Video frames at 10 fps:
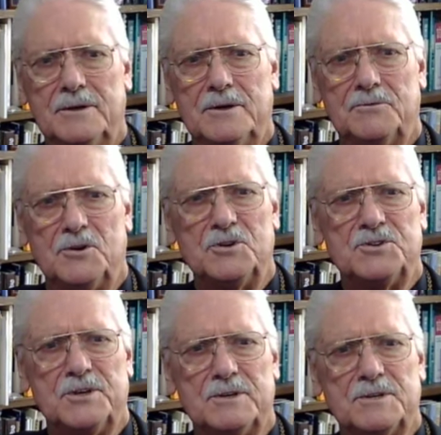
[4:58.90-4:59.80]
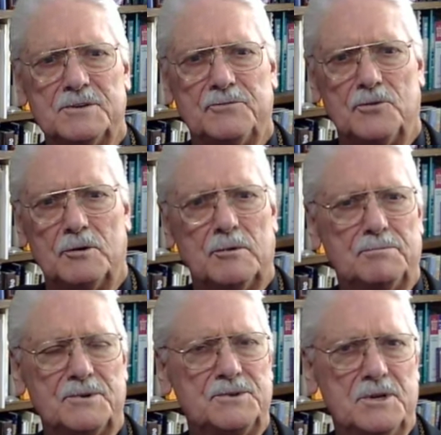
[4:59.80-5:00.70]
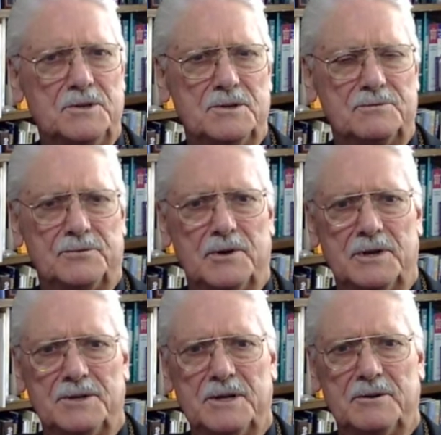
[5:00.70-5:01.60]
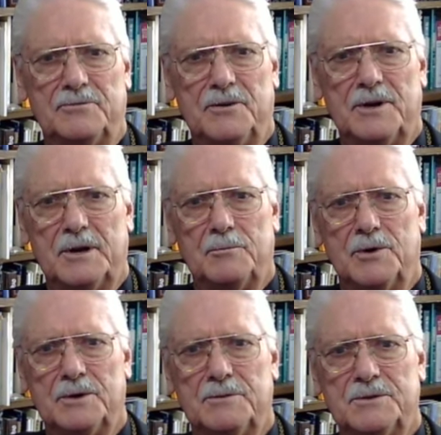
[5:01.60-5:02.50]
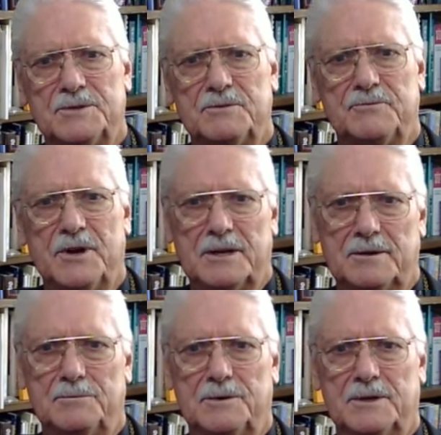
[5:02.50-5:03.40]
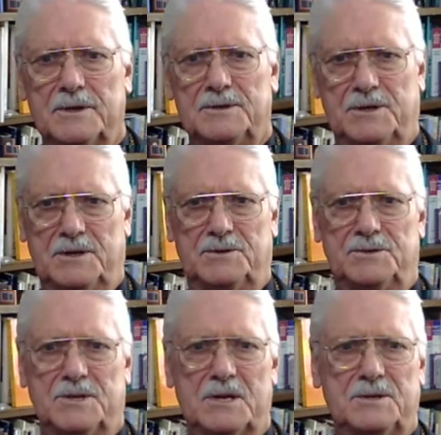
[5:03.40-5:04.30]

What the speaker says: First, there is a formal procedure for identifying one who is infected with a contagious skin